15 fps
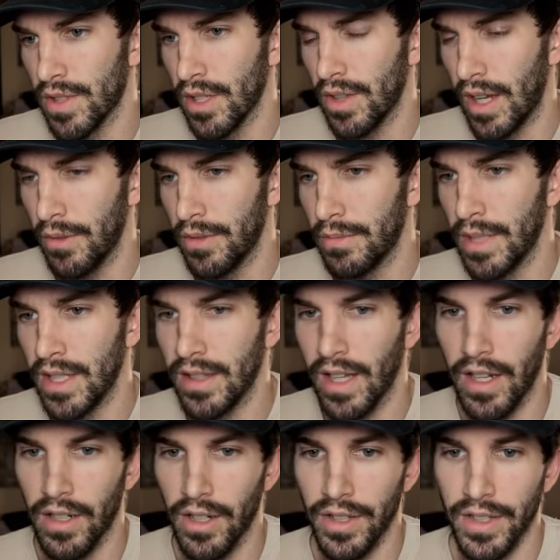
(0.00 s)
So that would mean
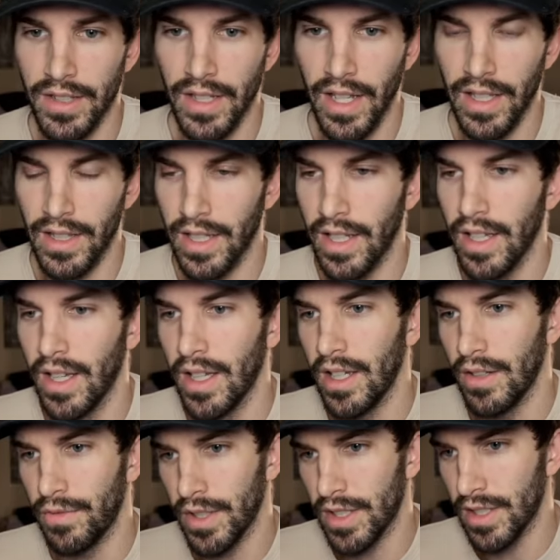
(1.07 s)
that on the daily,
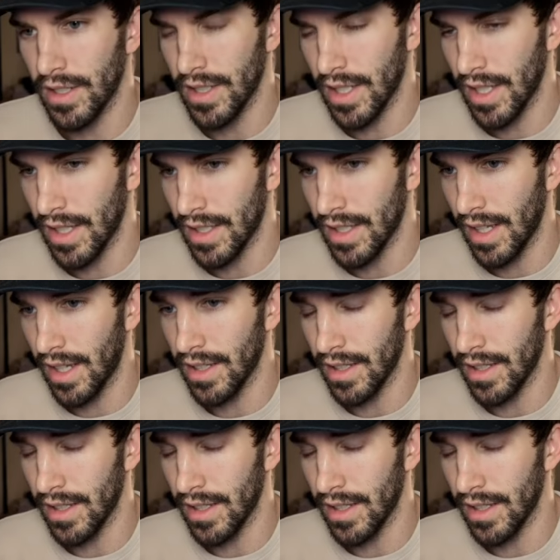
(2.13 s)
if we start to get ex uh,